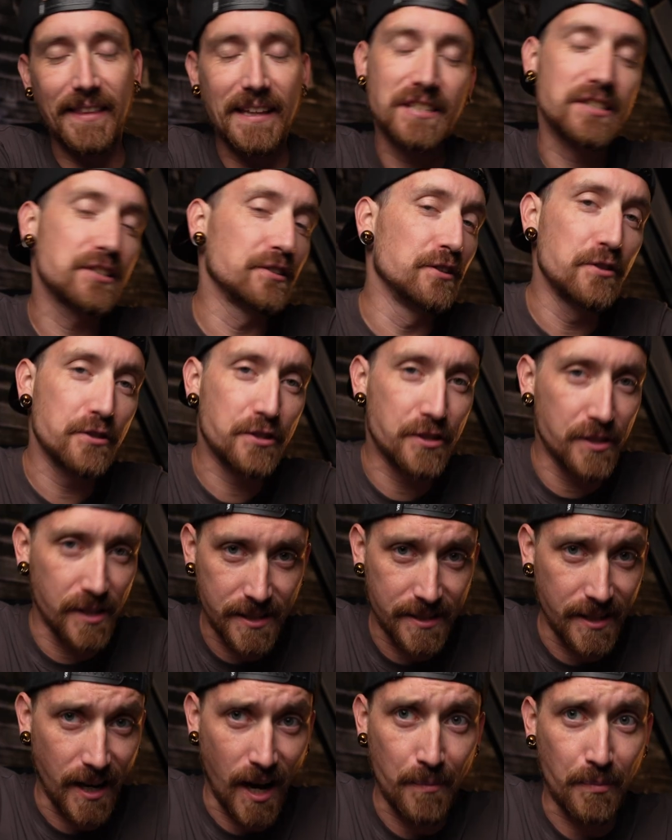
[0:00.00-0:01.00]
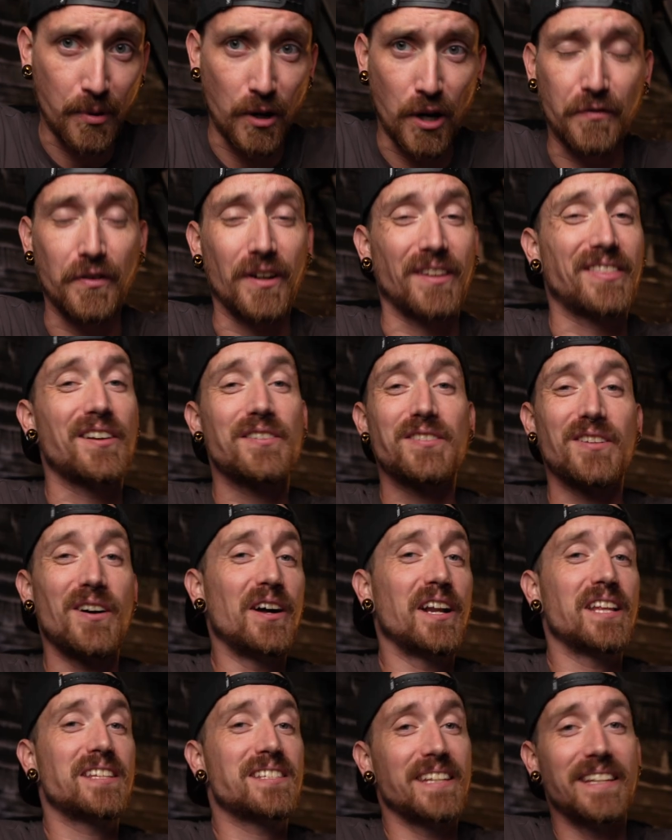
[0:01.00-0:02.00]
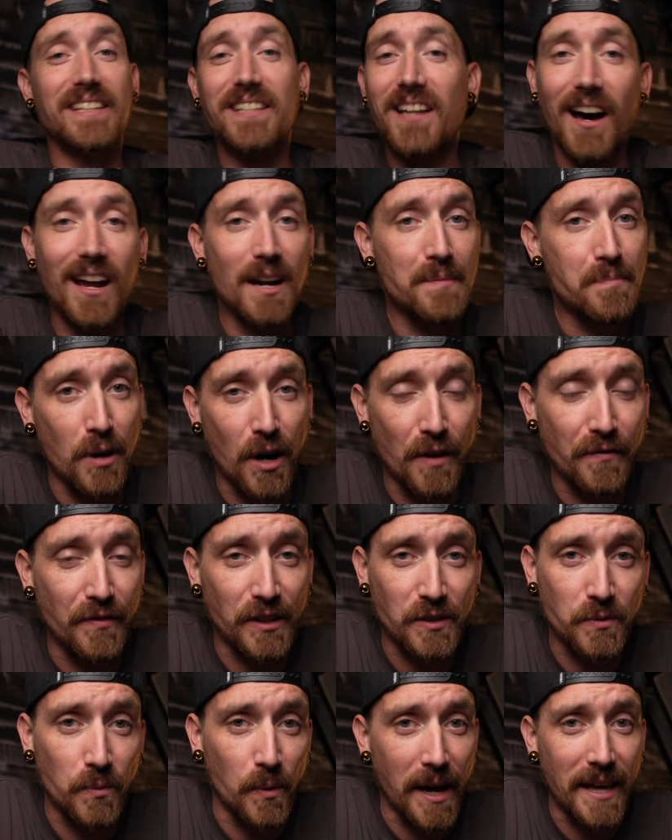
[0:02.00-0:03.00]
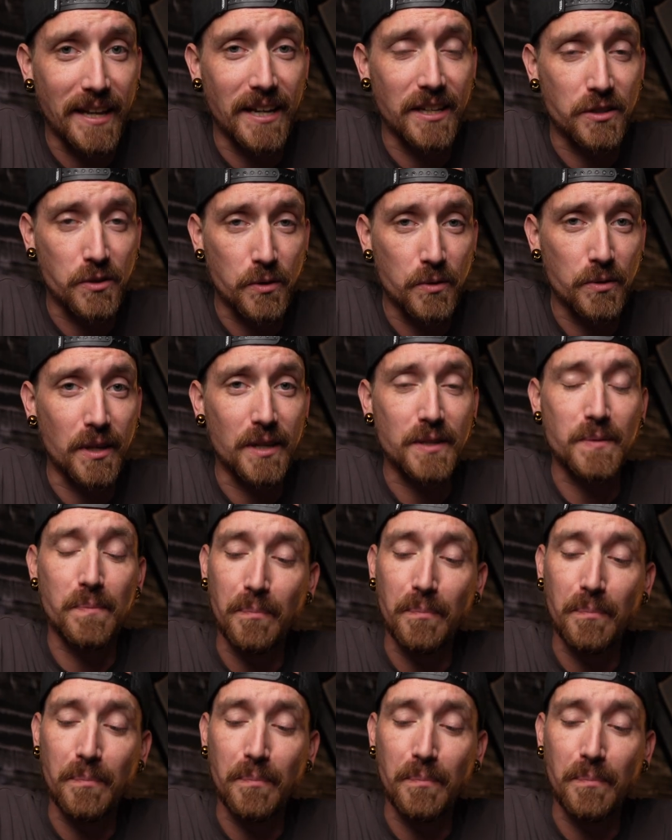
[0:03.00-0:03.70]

the solution is not perfect. There's honestly not a perfect way to do this,